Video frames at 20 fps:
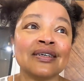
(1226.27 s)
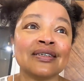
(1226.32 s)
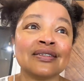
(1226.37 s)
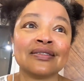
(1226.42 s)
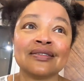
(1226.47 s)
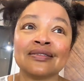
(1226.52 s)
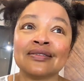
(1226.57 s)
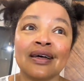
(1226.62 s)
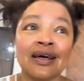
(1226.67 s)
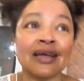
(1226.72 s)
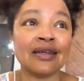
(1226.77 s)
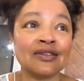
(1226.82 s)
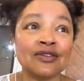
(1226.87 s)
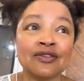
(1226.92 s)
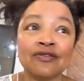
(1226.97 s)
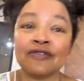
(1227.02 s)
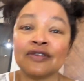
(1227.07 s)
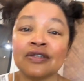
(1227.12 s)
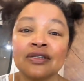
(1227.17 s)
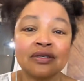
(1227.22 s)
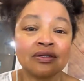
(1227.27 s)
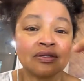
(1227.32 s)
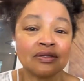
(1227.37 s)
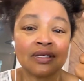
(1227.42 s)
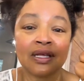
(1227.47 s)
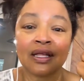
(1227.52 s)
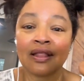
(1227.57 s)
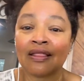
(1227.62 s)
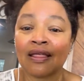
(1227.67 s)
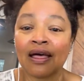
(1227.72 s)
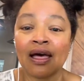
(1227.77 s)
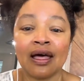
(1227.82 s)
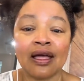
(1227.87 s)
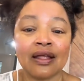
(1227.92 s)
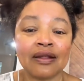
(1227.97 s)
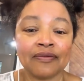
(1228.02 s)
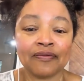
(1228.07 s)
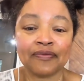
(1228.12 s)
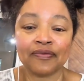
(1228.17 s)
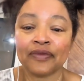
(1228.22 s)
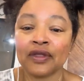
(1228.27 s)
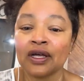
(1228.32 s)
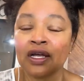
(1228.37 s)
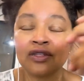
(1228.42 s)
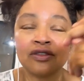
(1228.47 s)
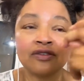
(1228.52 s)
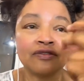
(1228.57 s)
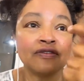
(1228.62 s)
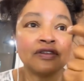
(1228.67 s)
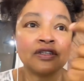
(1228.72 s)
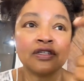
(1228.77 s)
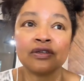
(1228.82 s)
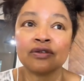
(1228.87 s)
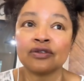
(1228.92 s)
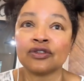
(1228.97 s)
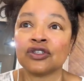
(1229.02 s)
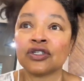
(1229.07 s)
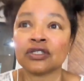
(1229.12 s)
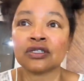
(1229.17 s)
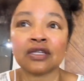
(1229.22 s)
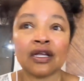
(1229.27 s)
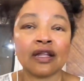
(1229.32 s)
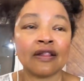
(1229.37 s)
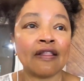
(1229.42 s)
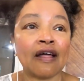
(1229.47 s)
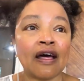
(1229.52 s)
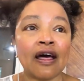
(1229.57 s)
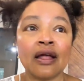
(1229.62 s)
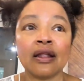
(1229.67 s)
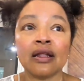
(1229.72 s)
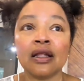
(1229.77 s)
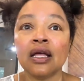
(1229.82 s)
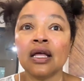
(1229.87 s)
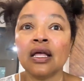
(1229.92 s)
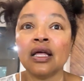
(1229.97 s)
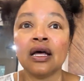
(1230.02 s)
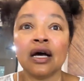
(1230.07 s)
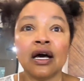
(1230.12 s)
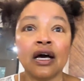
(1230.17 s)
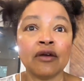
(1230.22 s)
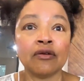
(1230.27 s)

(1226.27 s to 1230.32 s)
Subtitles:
because I do videos like that. I do videos just like that.